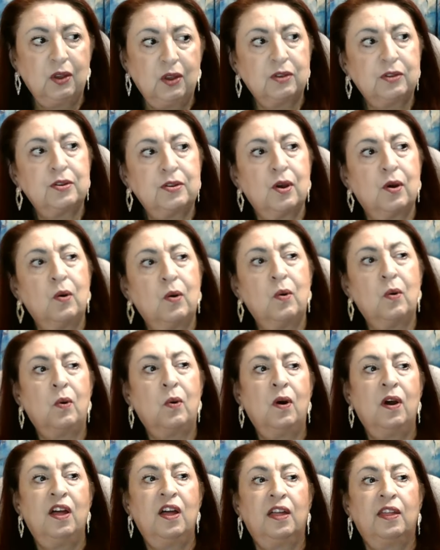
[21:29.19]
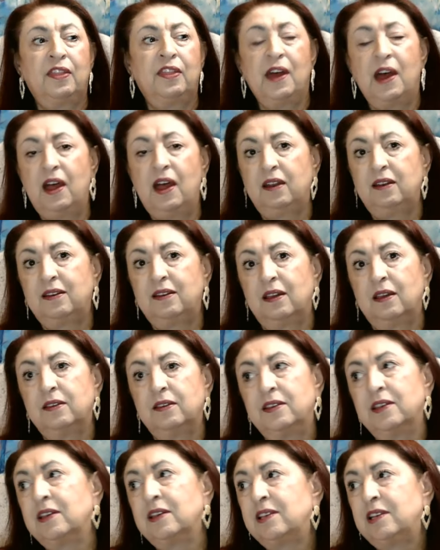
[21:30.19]
So that
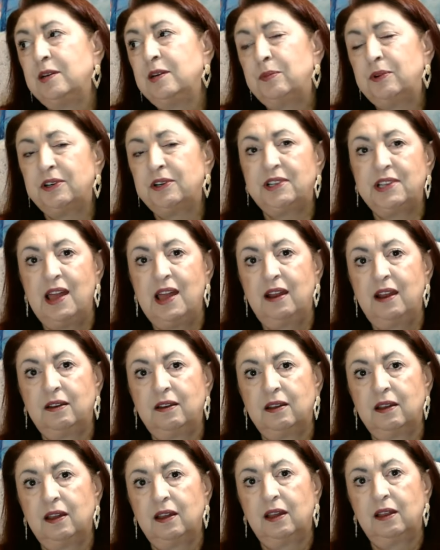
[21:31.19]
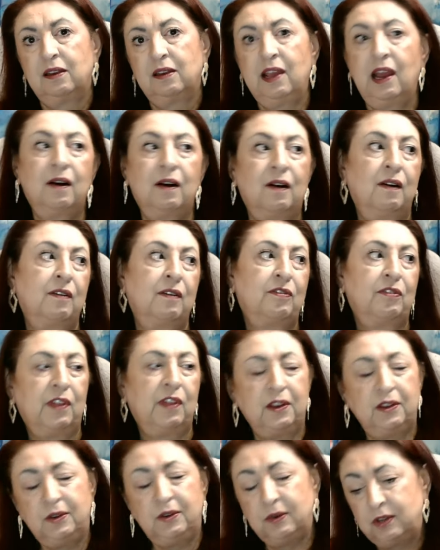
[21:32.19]
60% tariff
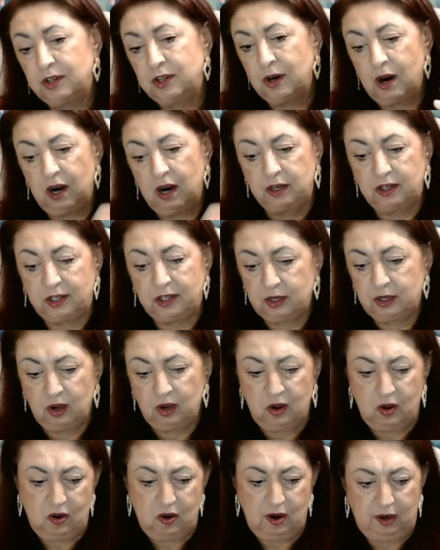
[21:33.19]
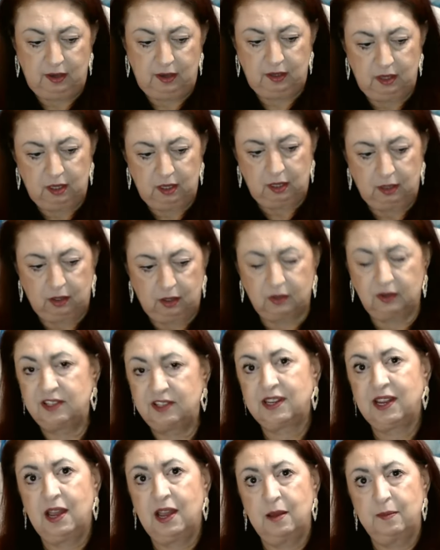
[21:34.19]
that you charge on
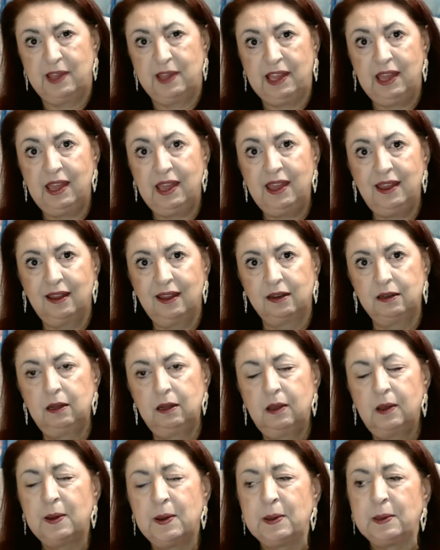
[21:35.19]
goods coming in,